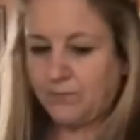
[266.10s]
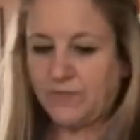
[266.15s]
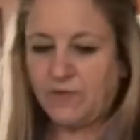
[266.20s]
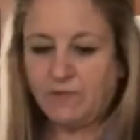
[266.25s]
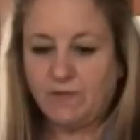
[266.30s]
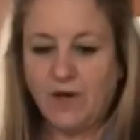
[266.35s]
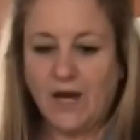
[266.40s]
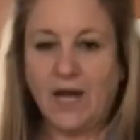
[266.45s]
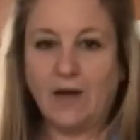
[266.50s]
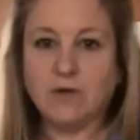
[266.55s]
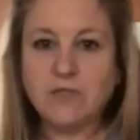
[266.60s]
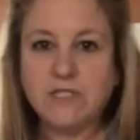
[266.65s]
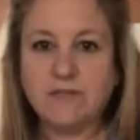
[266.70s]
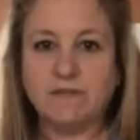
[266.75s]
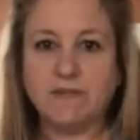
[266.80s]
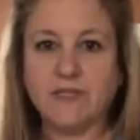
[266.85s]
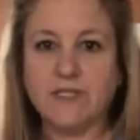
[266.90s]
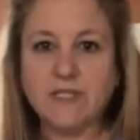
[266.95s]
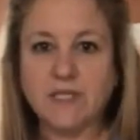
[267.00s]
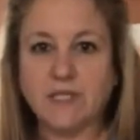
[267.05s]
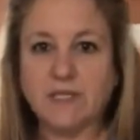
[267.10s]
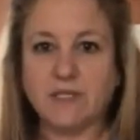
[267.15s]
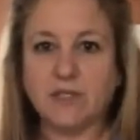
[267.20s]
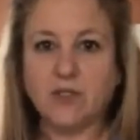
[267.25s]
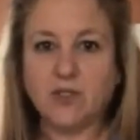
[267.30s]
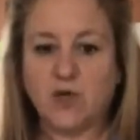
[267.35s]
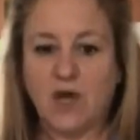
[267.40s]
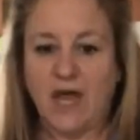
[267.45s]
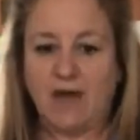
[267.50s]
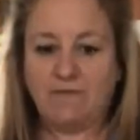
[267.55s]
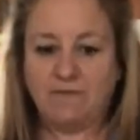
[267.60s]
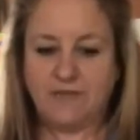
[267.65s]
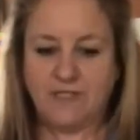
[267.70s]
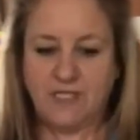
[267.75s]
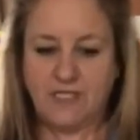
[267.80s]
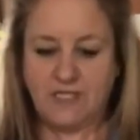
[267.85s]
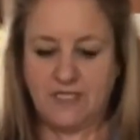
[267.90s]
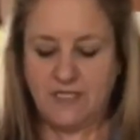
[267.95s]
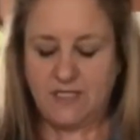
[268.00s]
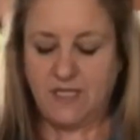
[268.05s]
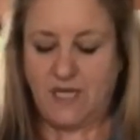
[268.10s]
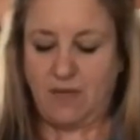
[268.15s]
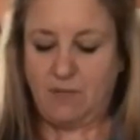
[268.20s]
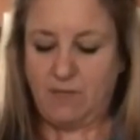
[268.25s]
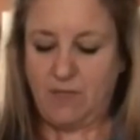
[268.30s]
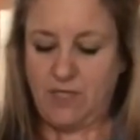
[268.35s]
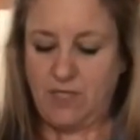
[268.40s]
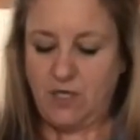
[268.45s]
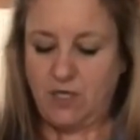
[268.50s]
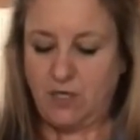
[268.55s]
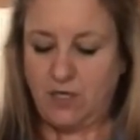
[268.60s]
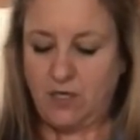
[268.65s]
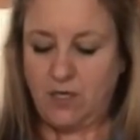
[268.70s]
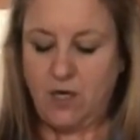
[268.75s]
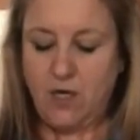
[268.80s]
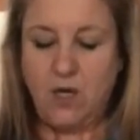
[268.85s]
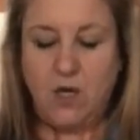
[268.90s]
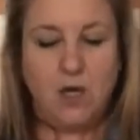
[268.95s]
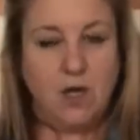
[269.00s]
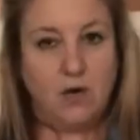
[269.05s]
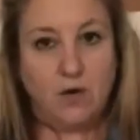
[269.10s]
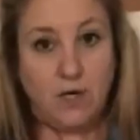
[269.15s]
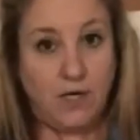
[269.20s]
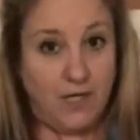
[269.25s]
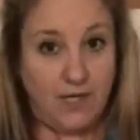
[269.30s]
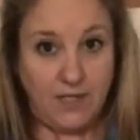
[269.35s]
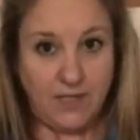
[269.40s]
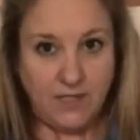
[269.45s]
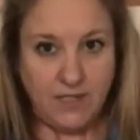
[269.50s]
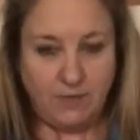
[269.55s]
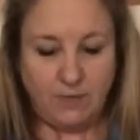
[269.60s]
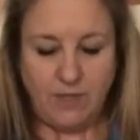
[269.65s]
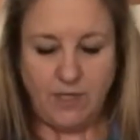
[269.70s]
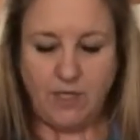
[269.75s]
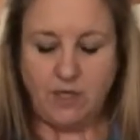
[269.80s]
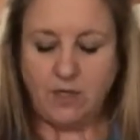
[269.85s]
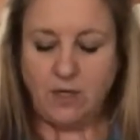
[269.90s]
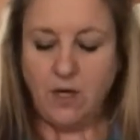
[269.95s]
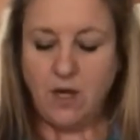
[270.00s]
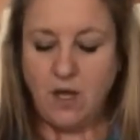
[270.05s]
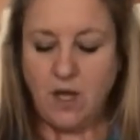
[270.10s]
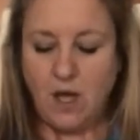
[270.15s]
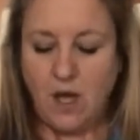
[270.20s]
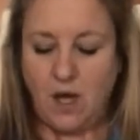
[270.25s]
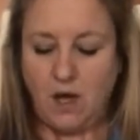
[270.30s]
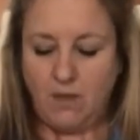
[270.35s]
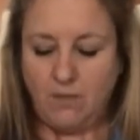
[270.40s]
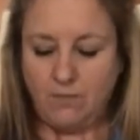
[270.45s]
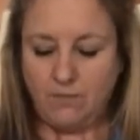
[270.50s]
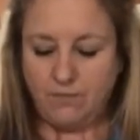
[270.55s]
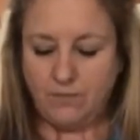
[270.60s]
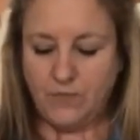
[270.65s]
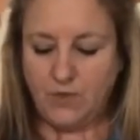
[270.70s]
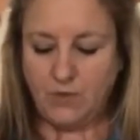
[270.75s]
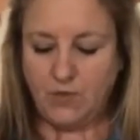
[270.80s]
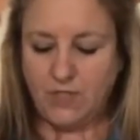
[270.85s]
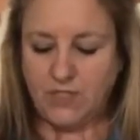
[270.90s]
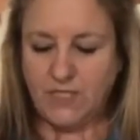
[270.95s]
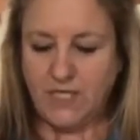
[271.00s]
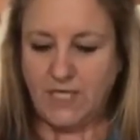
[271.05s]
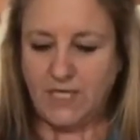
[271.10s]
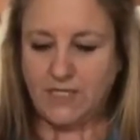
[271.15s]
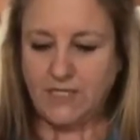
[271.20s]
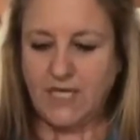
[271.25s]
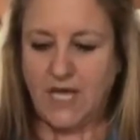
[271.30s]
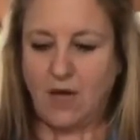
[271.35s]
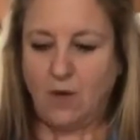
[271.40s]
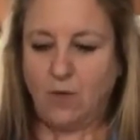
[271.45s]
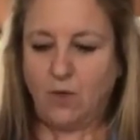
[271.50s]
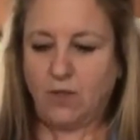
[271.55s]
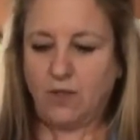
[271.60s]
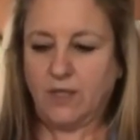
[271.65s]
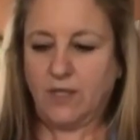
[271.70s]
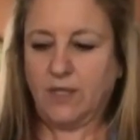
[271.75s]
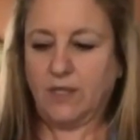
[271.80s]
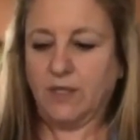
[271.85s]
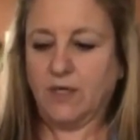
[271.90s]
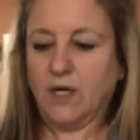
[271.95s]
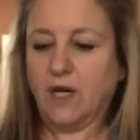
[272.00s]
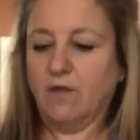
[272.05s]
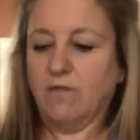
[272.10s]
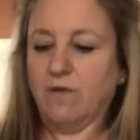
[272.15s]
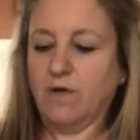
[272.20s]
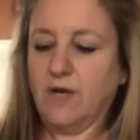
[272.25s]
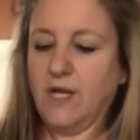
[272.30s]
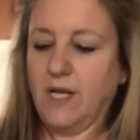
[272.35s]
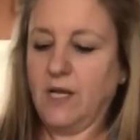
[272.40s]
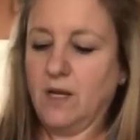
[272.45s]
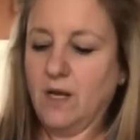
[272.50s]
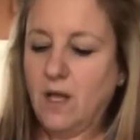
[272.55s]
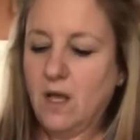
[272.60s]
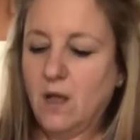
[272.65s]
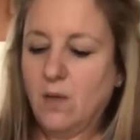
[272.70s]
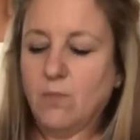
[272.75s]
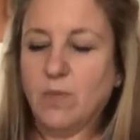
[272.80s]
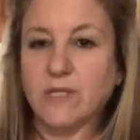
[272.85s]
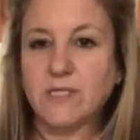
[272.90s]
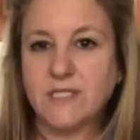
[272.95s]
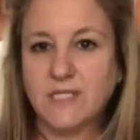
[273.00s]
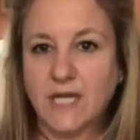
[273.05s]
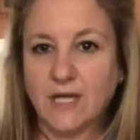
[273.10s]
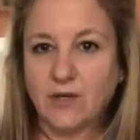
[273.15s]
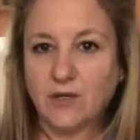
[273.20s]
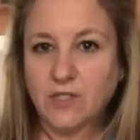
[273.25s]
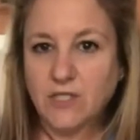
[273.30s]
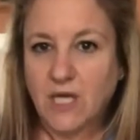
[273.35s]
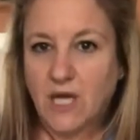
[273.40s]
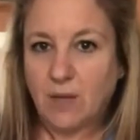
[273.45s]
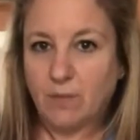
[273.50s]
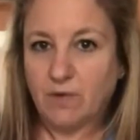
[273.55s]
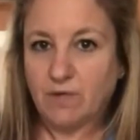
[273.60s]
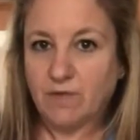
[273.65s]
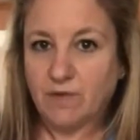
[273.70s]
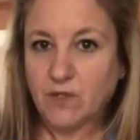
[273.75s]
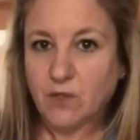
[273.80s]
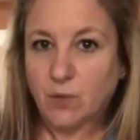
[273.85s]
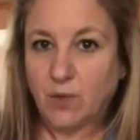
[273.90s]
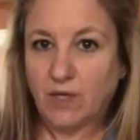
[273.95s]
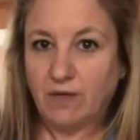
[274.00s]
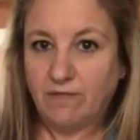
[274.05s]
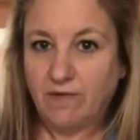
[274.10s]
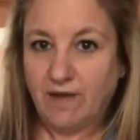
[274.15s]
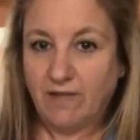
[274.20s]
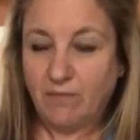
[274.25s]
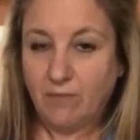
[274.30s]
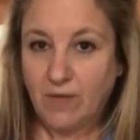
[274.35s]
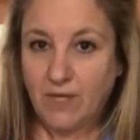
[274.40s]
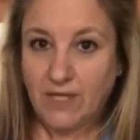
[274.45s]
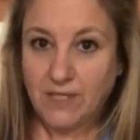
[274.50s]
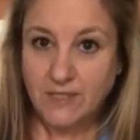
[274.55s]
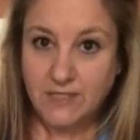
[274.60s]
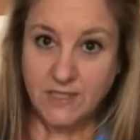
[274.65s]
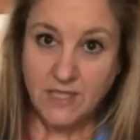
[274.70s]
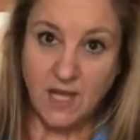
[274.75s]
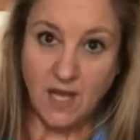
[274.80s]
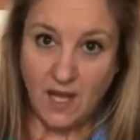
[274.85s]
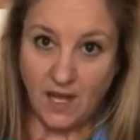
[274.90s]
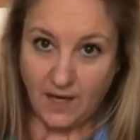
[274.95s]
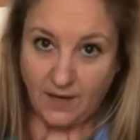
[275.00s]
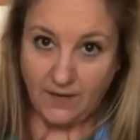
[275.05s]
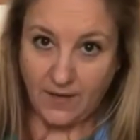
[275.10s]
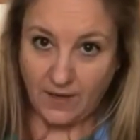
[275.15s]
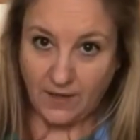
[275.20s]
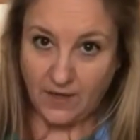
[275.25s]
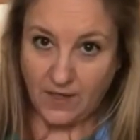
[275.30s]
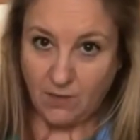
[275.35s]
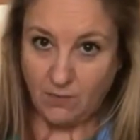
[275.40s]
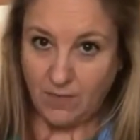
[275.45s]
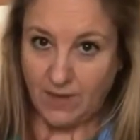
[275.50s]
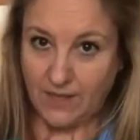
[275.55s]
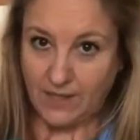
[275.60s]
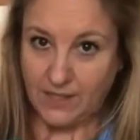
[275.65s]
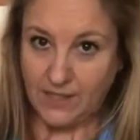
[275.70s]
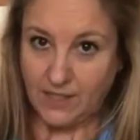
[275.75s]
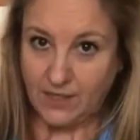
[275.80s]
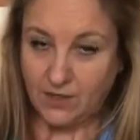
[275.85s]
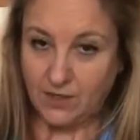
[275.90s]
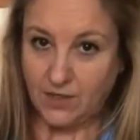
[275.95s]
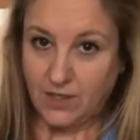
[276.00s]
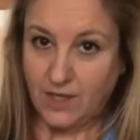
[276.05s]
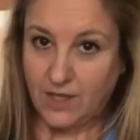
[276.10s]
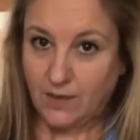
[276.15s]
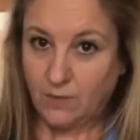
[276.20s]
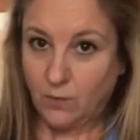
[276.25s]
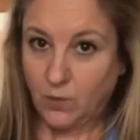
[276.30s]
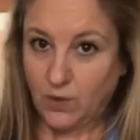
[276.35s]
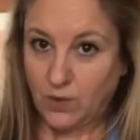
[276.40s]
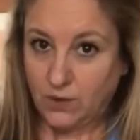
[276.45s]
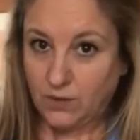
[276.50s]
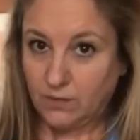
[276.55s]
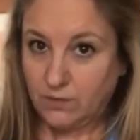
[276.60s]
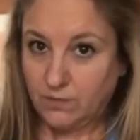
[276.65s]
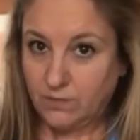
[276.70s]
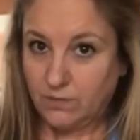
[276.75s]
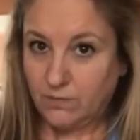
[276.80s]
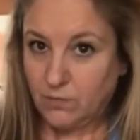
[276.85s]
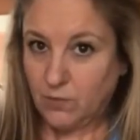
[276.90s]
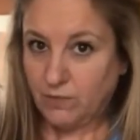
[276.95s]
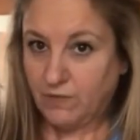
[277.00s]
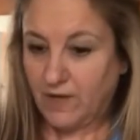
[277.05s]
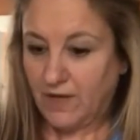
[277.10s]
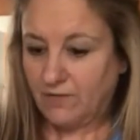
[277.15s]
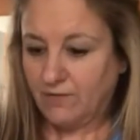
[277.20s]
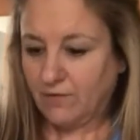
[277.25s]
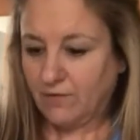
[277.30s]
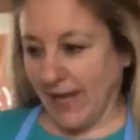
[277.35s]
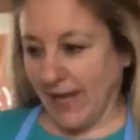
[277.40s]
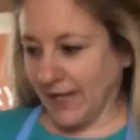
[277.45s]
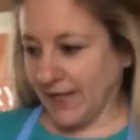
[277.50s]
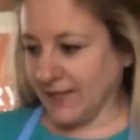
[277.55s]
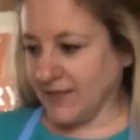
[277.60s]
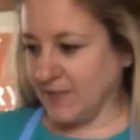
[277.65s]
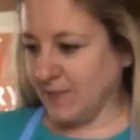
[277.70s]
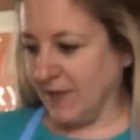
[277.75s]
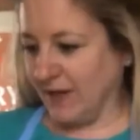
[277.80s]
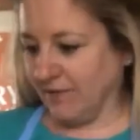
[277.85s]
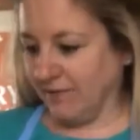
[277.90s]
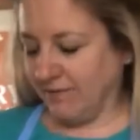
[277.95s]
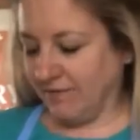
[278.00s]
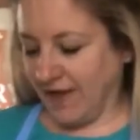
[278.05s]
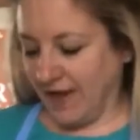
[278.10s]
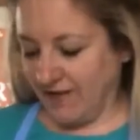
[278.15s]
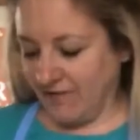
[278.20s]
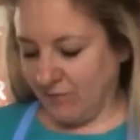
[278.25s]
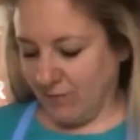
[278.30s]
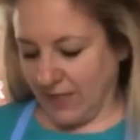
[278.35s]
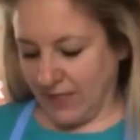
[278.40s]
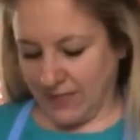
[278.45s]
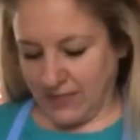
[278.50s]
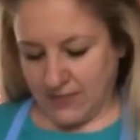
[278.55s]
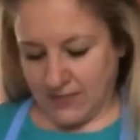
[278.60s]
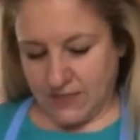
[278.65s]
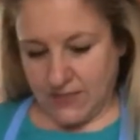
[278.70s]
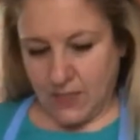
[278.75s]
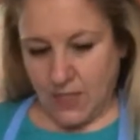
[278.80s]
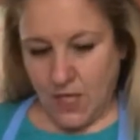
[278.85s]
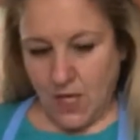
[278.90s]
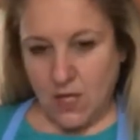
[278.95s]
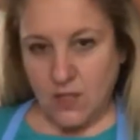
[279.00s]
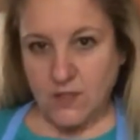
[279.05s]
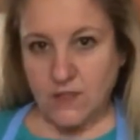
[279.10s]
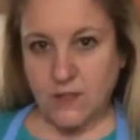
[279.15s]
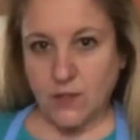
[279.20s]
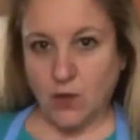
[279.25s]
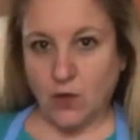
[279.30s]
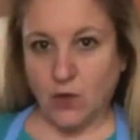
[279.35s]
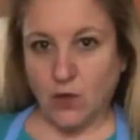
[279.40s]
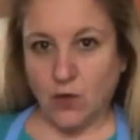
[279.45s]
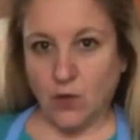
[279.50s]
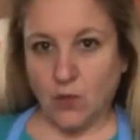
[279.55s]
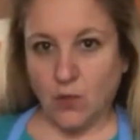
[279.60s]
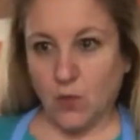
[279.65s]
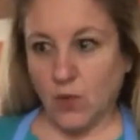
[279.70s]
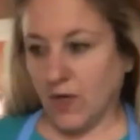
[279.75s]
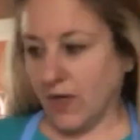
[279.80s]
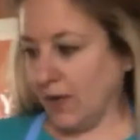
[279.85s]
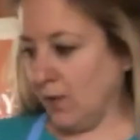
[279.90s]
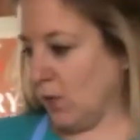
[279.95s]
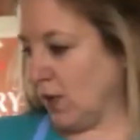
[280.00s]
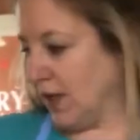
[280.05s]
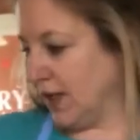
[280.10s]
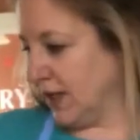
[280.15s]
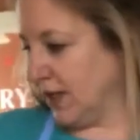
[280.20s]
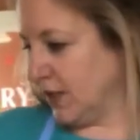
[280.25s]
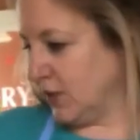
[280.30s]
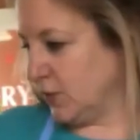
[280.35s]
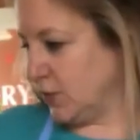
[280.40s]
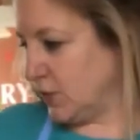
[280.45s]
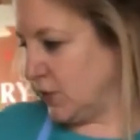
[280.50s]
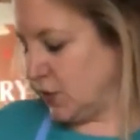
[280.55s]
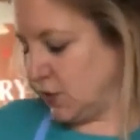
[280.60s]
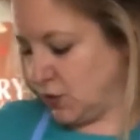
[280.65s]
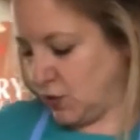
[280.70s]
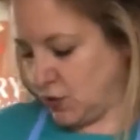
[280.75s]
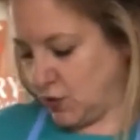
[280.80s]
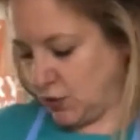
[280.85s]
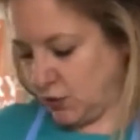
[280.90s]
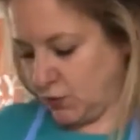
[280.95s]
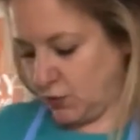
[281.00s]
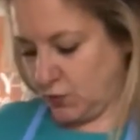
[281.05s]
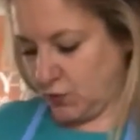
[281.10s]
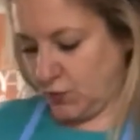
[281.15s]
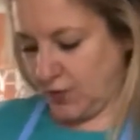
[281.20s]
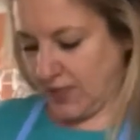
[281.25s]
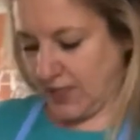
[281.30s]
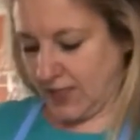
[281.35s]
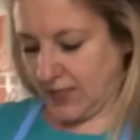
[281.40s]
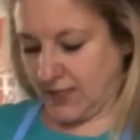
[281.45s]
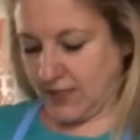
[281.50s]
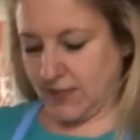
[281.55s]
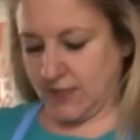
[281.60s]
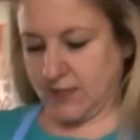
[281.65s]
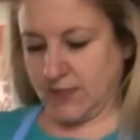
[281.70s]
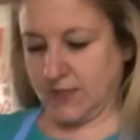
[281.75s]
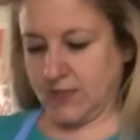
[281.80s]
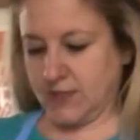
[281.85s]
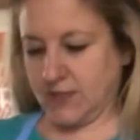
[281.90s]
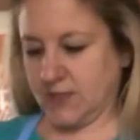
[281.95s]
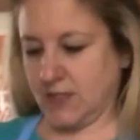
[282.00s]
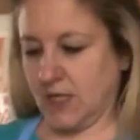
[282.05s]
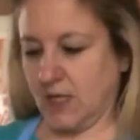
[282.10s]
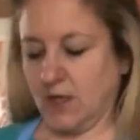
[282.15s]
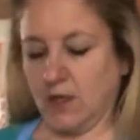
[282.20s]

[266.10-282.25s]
if your house feels a little drafty this time of year, or any time of year, you could take a towel and cover it, but set your timer for 25 minutes and then come back here and we'll move on. It's been 5 minutes, so what I want you to do is